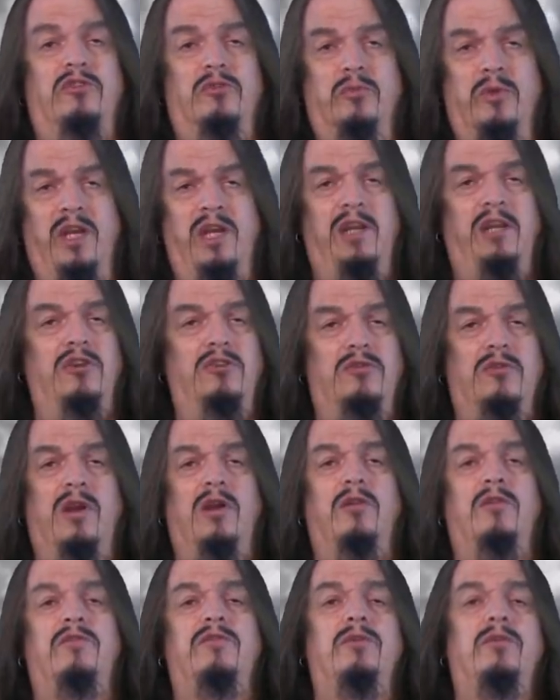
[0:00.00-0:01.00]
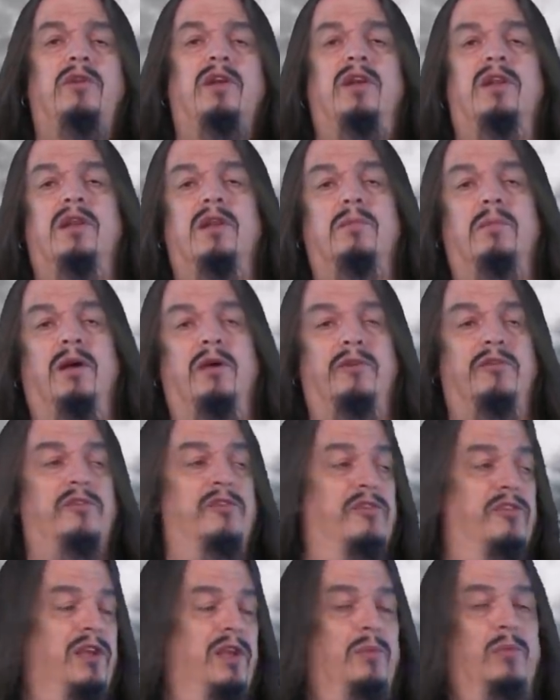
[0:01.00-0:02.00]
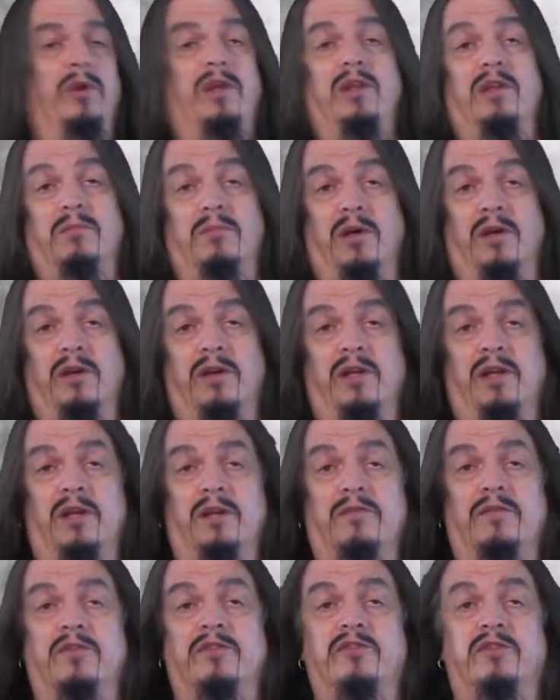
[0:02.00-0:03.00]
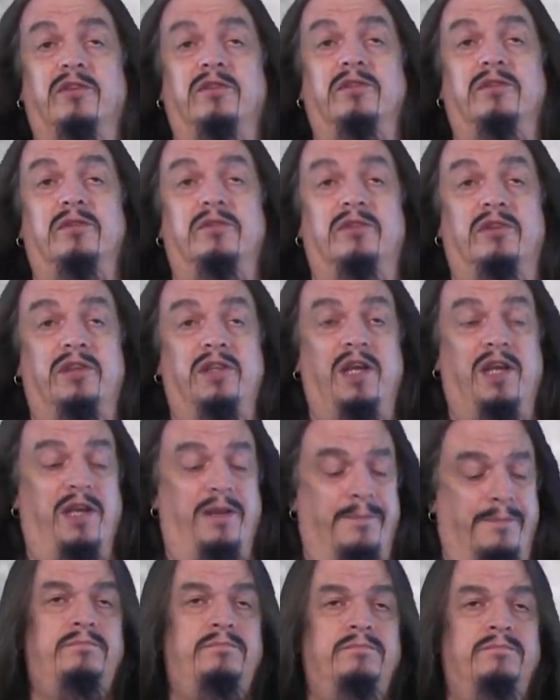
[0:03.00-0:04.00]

to rake and trowel food into their mouths the same way that modern elephants still do today.